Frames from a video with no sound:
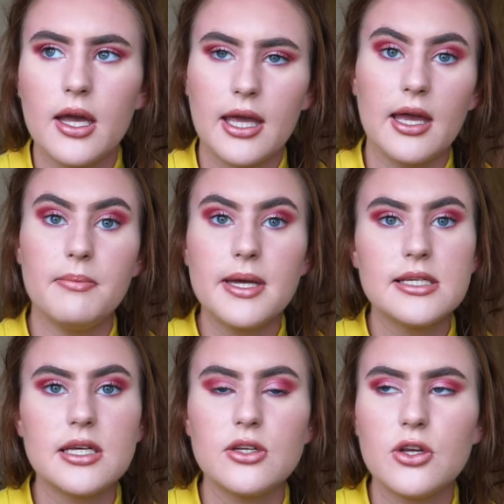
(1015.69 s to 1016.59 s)
okay,
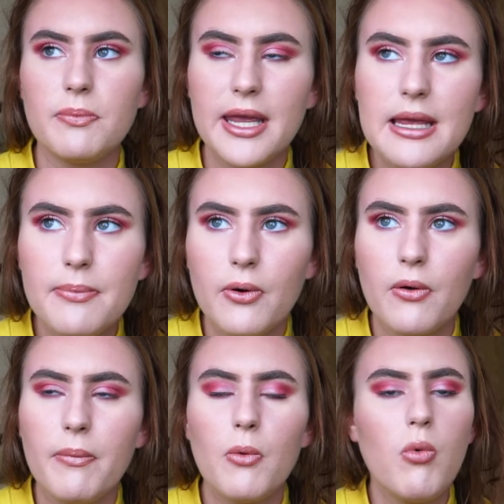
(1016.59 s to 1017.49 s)
meeting new
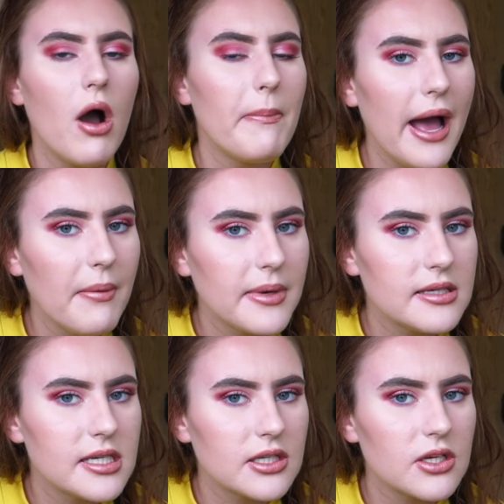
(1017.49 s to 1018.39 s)
people. But what about
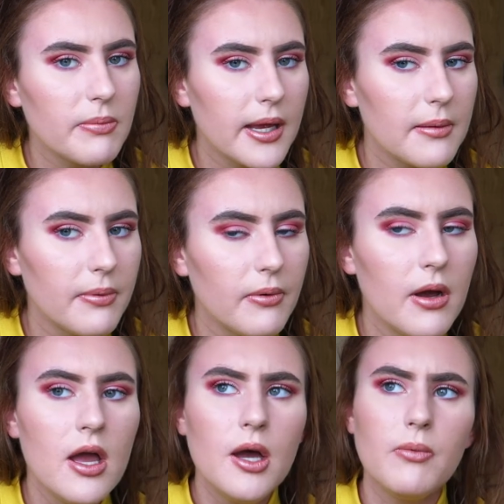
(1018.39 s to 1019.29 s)
meeting new people?